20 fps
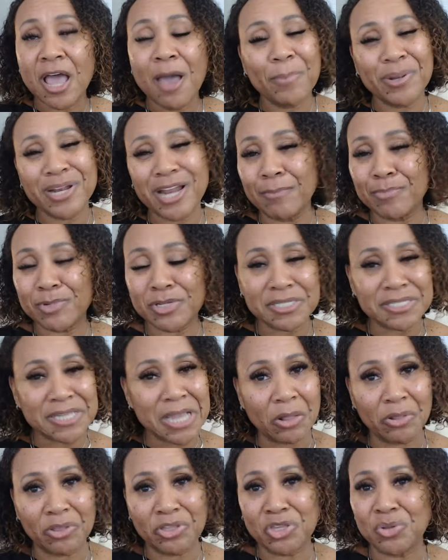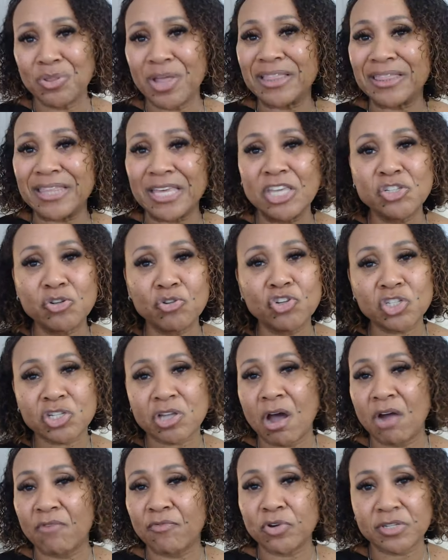But I'm just telling you, like, these are just
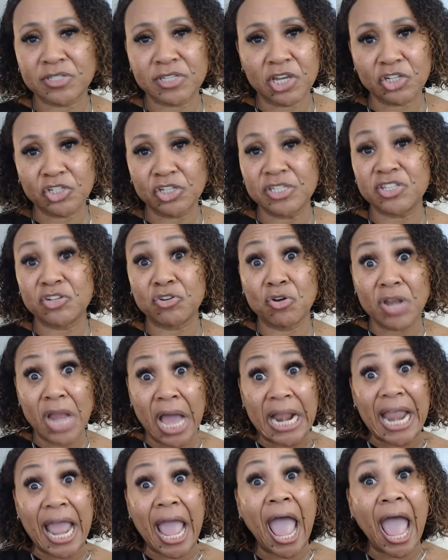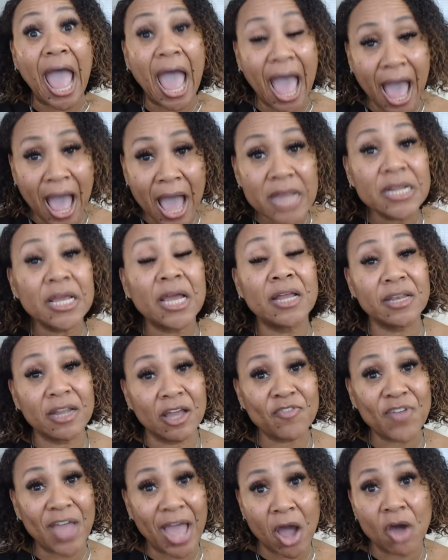conversations that are not had
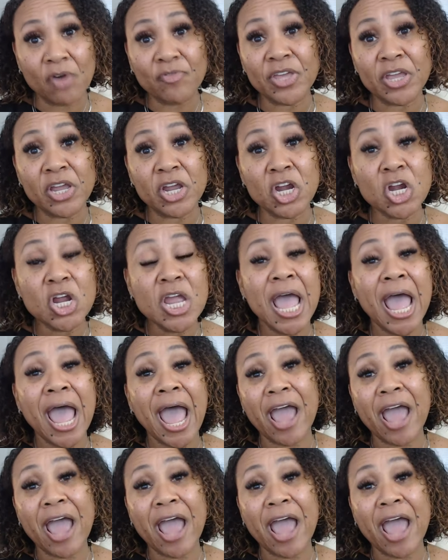enough out there.